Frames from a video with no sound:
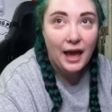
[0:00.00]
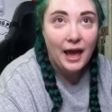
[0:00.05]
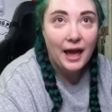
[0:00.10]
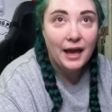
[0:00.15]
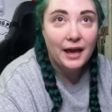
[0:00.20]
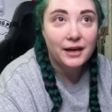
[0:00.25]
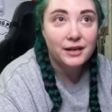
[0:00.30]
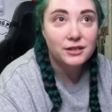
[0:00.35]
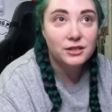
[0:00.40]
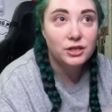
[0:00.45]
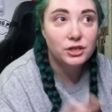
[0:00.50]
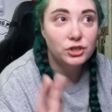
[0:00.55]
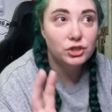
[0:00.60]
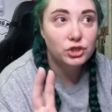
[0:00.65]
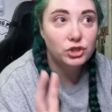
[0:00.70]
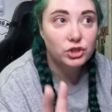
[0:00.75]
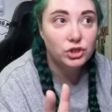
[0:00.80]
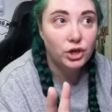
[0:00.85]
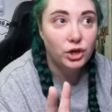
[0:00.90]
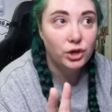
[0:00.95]
And
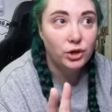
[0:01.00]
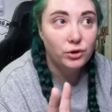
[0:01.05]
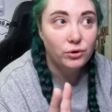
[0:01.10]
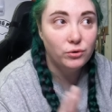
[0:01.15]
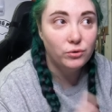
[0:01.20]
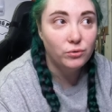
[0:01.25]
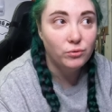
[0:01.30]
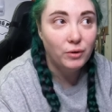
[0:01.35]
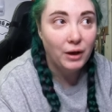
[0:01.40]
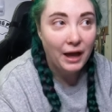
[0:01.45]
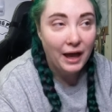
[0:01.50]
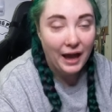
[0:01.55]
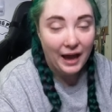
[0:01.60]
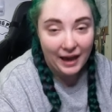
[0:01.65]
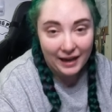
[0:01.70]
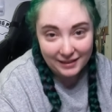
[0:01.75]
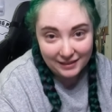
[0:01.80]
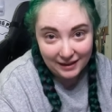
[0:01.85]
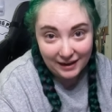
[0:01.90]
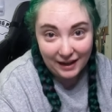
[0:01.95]
two,
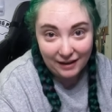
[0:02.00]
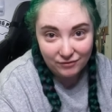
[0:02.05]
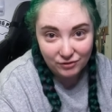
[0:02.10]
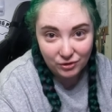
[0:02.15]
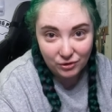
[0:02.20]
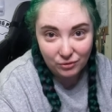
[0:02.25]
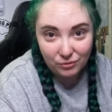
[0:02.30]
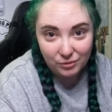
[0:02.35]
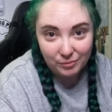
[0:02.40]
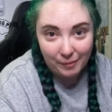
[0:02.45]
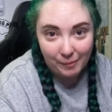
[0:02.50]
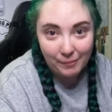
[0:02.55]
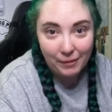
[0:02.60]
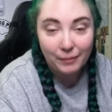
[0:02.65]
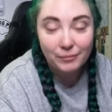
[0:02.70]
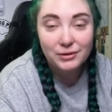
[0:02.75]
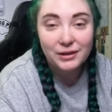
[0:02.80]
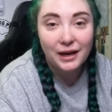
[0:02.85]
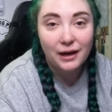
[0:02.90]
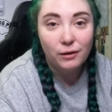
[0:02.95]
I then have to go with my
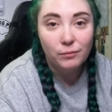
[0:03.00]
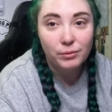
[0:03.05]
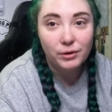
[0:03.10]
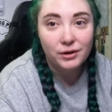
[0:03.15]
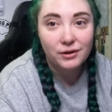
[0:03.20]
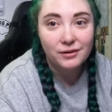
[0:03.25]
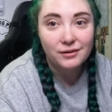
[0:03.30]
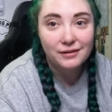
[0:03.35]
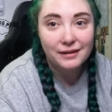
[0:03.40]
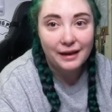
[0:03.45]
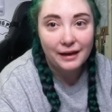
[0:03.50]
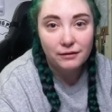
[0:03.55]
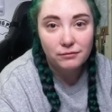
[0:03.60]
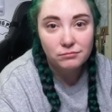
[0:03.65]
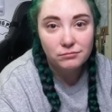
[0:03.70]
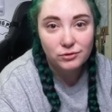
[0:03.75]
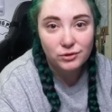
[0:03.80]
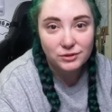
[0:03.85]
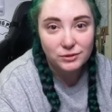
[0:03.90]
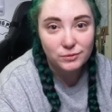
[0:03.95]
mom to help her get
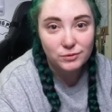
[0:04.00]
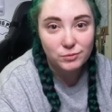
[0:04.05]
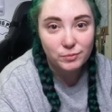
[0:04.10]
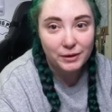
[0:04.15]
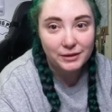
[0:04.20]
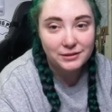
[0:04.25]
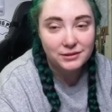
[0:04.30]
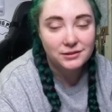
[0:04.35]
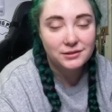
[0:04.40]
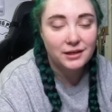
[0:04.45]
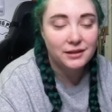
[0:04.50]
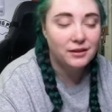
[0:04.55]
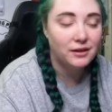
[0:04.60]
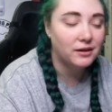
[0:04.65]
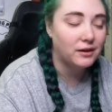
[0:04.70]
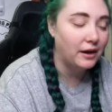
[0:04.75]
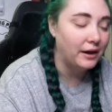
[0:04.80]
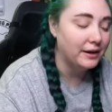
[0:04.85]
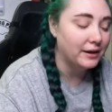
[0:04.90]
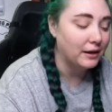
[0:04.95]
Christmas presents and
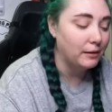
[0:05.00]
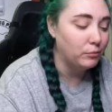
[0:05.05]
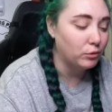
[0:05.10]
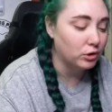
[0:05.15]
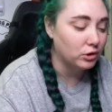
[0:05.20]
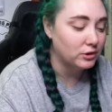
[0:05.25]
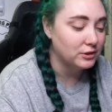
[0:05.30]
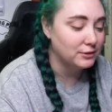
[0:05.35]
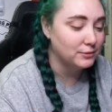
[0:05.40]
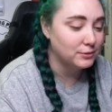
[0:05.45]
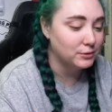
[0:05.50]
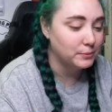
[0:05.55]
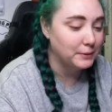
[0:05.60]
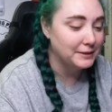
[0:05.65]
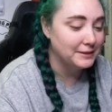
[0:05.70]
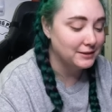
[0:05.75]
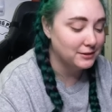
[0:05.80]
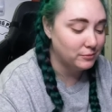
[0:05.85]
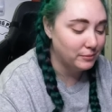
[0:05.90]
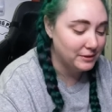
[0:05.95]
then kind of get more Christmas
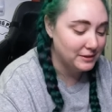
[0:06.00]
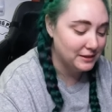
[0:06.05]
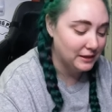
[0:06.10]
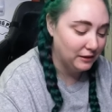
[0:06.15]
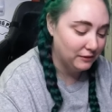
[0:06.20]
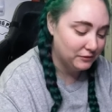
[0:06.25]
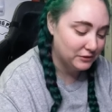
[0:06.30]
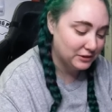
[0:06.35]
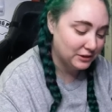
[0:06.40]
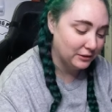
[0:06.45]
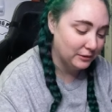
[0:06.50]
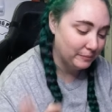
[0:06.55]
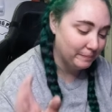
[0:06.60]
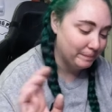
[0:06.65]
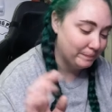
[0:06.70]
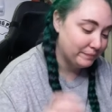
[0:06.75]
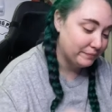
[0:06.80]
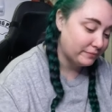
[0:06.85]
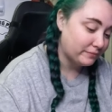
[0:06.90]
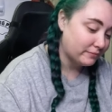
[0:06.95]
presents myself,
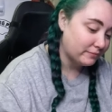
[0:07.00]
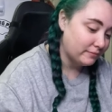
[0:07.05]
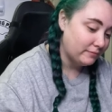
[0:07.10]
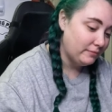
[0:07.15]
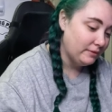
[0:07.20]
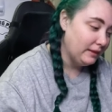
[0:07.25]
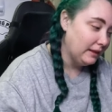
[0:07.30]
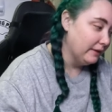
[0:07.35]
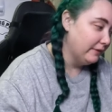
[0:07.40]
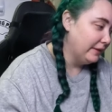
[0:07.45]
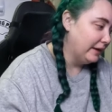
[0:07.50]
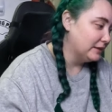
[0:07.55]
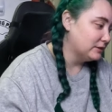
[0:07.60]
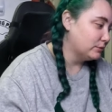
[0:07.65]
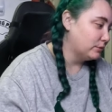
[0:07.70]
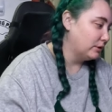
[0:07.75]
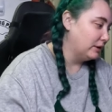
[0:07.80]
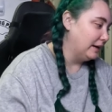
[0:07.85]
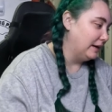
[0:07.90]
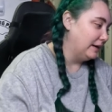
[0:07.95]
so
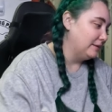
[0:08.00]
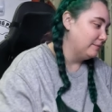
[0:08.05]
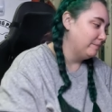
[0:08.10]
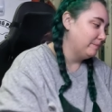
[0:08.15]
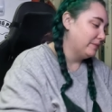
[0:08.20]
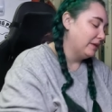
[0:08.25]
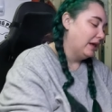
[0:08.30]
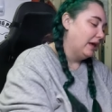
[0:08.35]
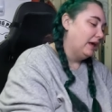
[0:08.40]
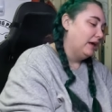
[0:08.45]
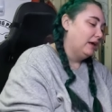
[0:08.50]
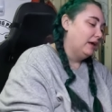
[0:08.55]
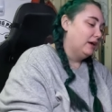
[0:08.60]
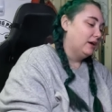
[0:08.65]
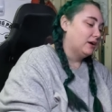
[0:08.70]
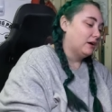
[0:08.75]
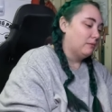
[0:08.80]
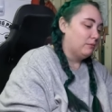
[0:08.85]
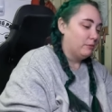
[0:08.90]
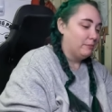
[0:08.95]
that's where we're at.
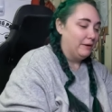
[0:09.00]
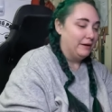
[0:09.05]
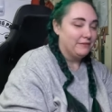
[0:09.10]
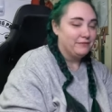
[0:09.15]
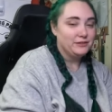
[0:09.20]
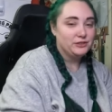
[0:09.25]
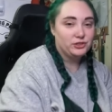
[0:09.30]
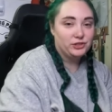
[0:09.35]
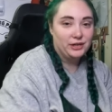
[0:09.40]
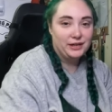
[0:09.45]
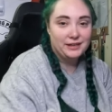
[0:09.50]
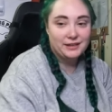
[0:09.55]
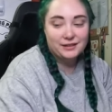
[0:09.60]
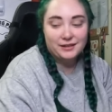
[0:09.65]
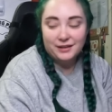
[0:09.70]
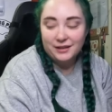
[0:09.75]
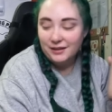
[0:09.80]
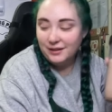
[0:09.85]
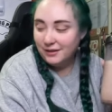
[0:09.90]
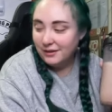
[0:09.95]
Got my breakfast
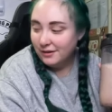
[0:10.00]
drink.